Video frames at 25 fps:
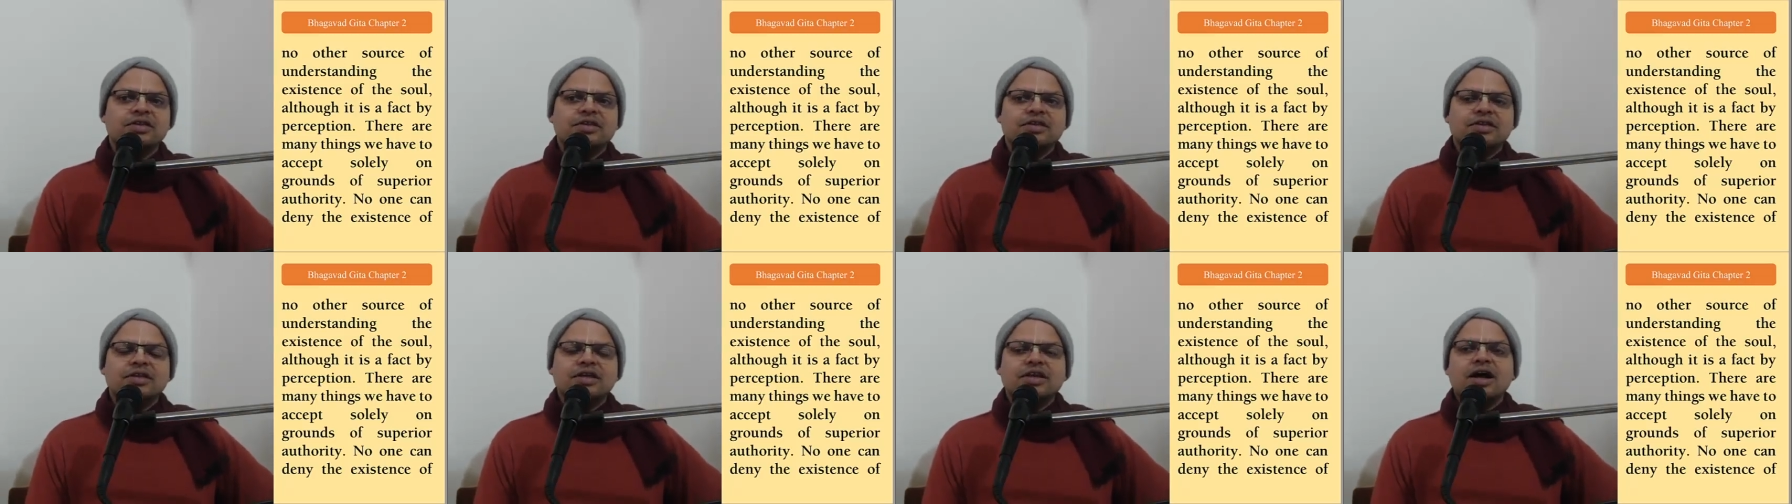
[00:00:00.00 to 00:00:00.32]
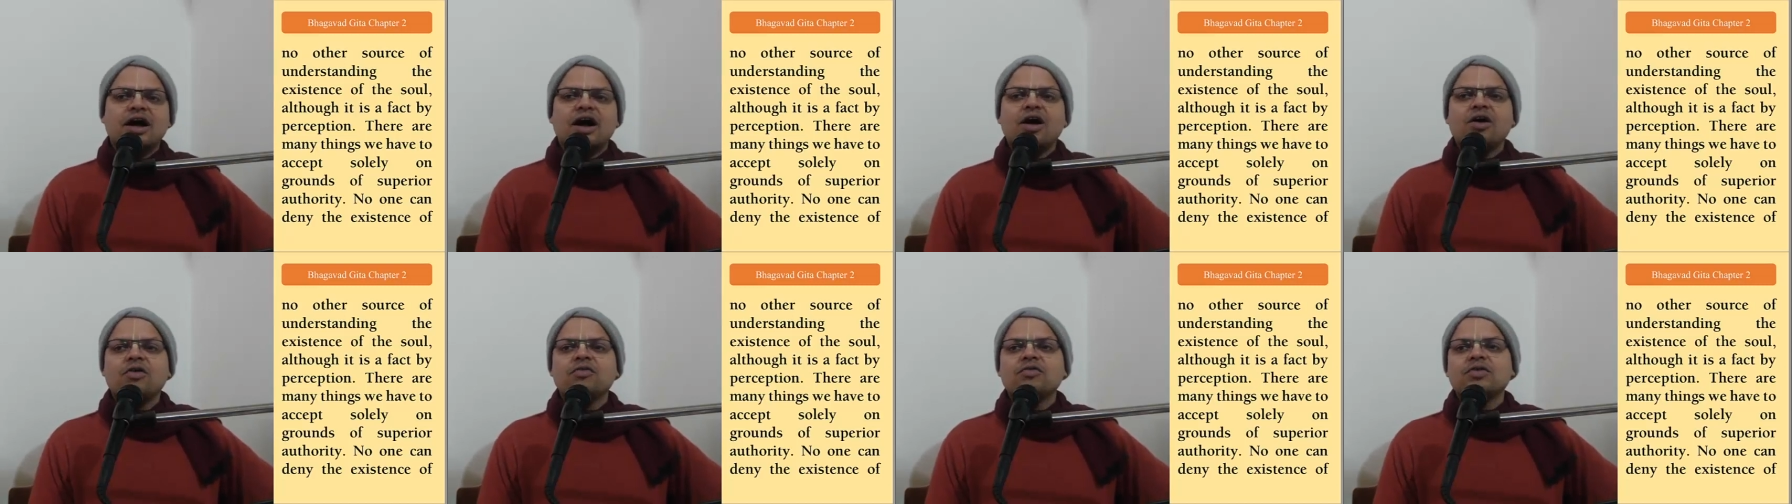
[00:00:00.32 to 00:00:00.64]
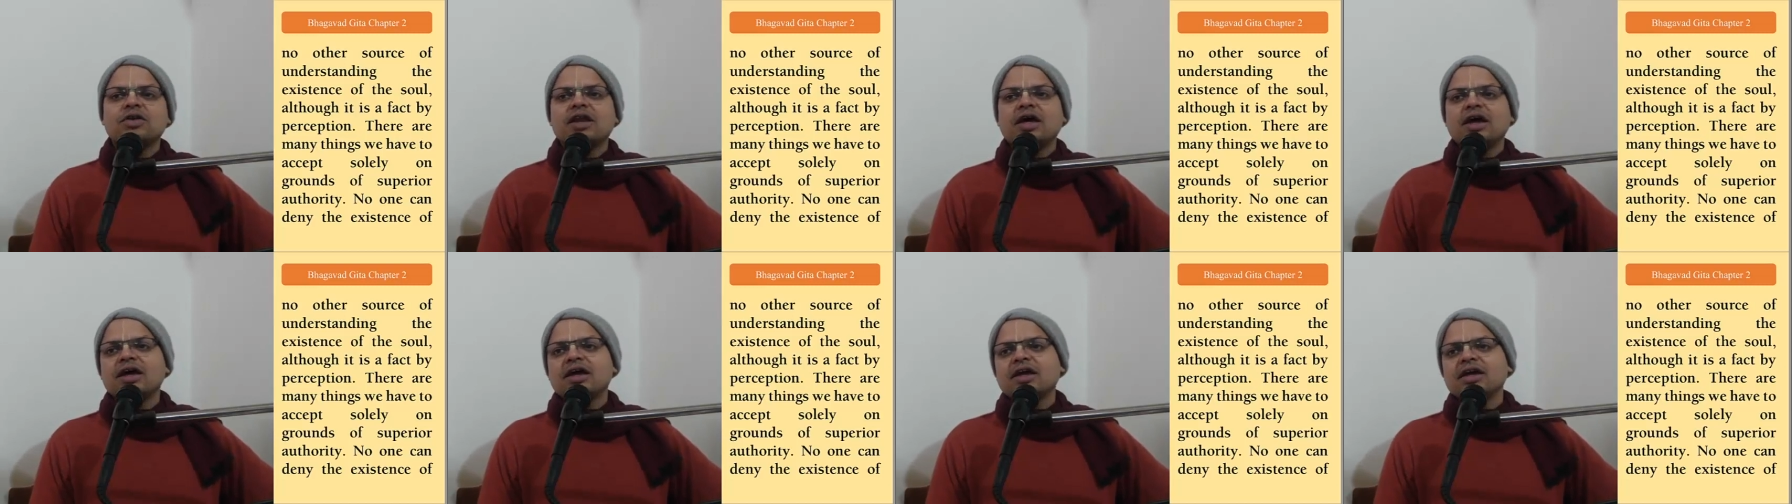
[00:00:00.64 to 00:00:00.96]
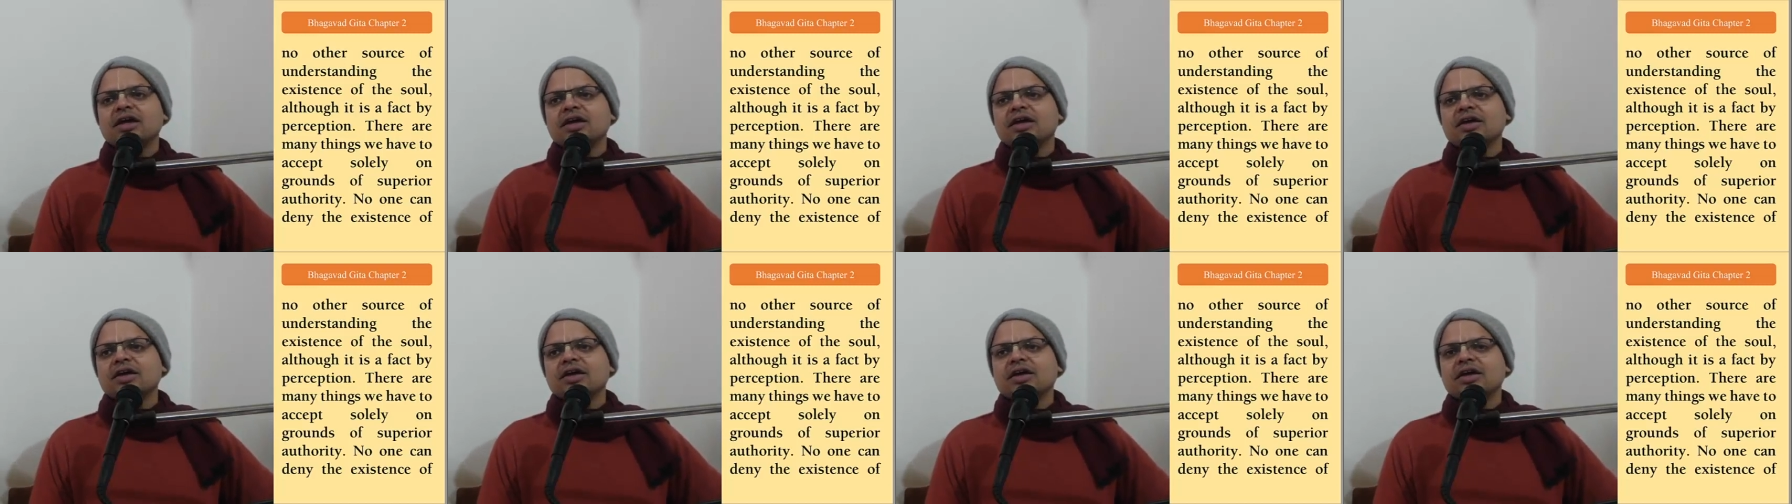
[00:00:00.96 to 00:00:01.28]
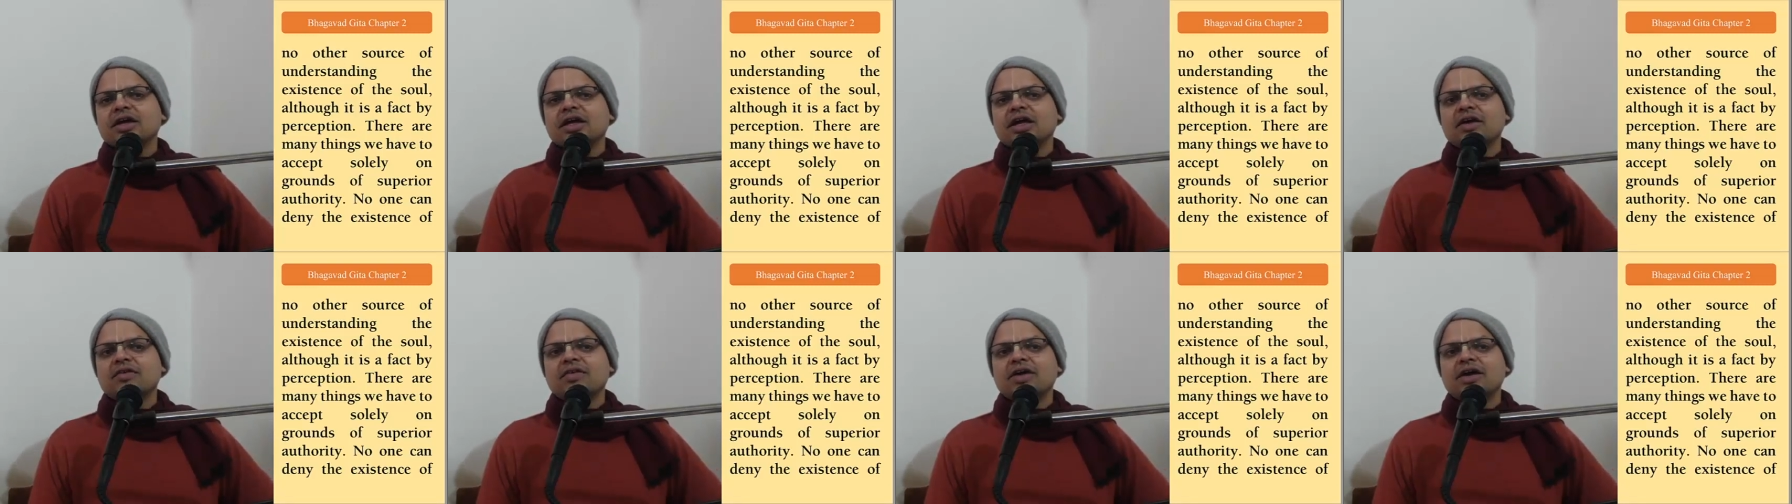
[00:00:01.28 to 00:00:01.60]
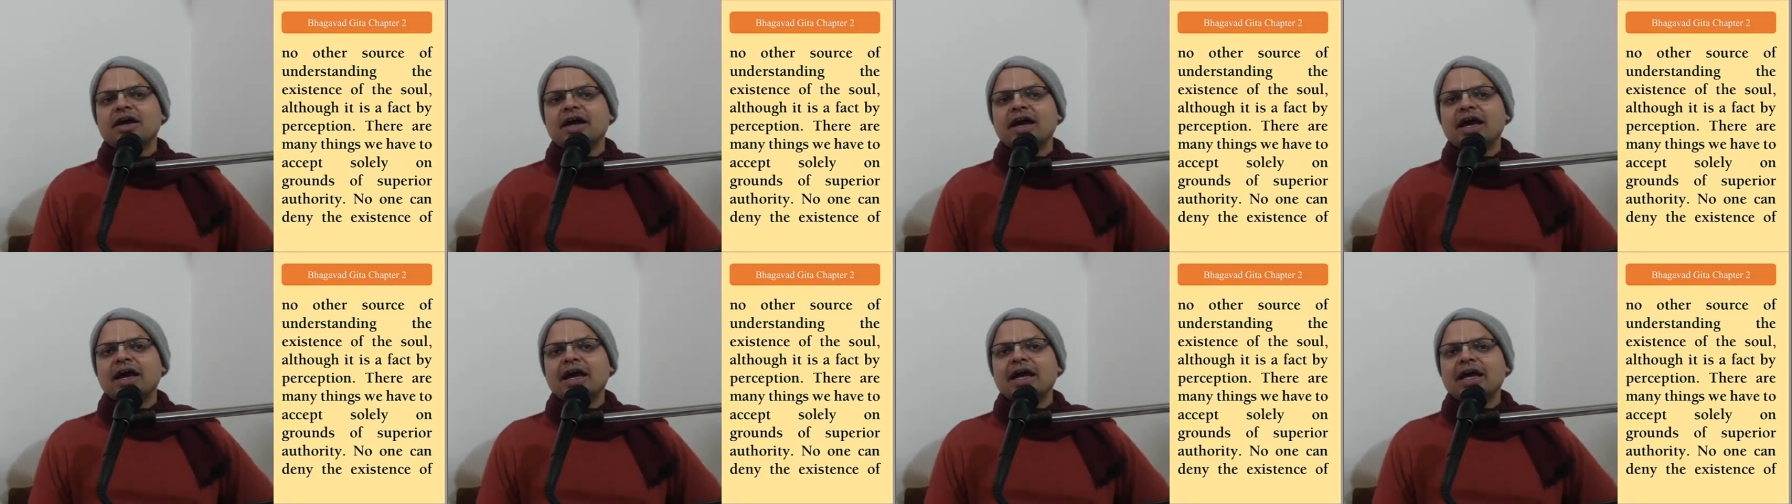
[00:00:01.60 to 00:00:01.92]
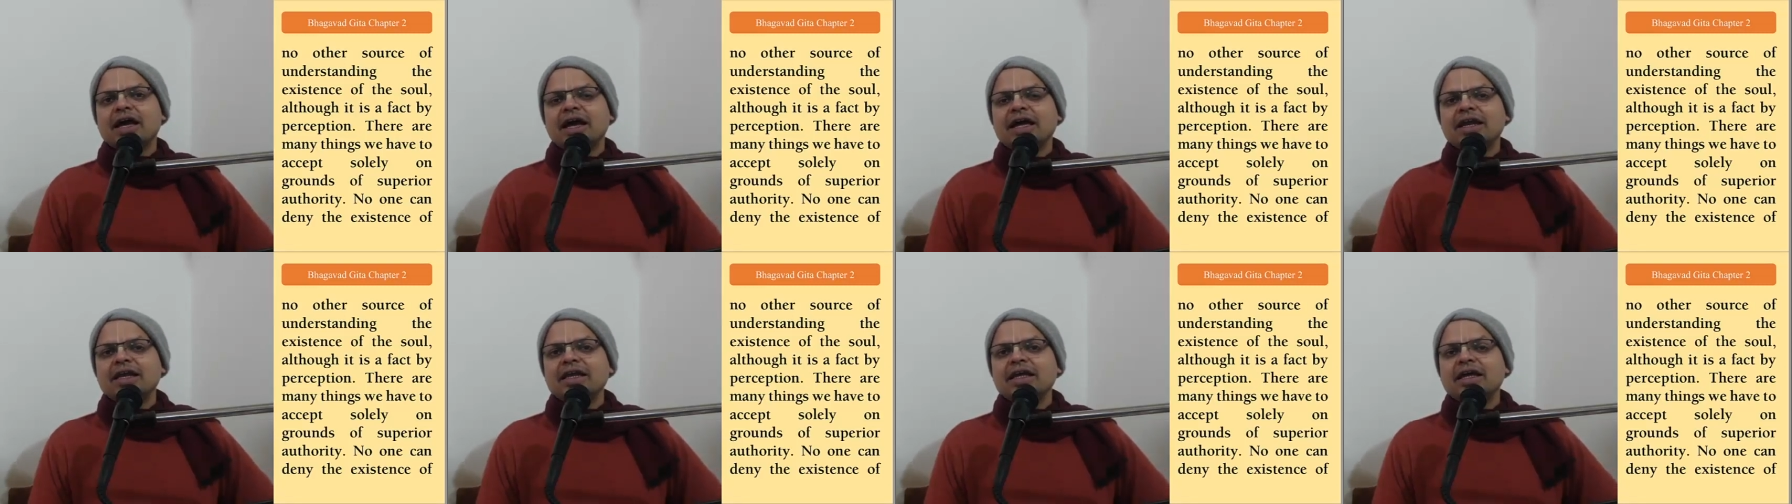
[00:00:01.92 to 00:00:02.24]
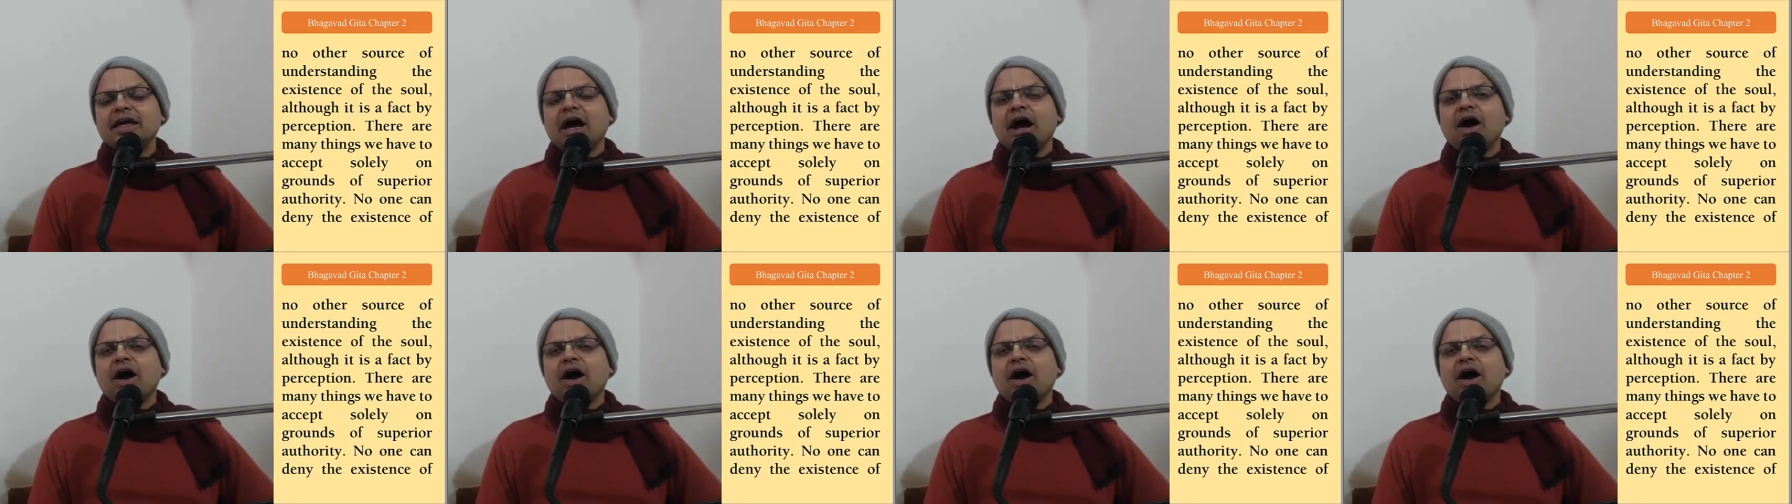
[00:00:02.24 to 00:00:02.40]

Then how will I give any,